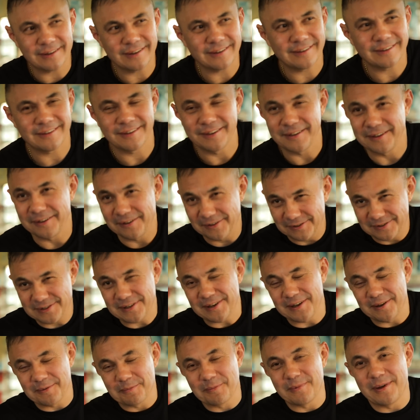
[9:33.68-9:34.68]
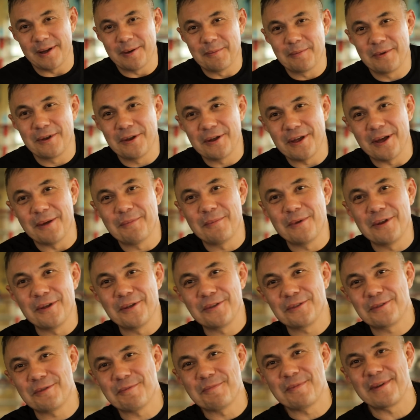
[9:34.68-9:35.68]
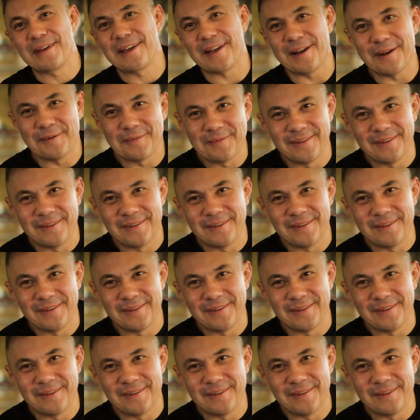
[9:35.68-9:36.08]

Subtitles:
But you see, I'm learning to become.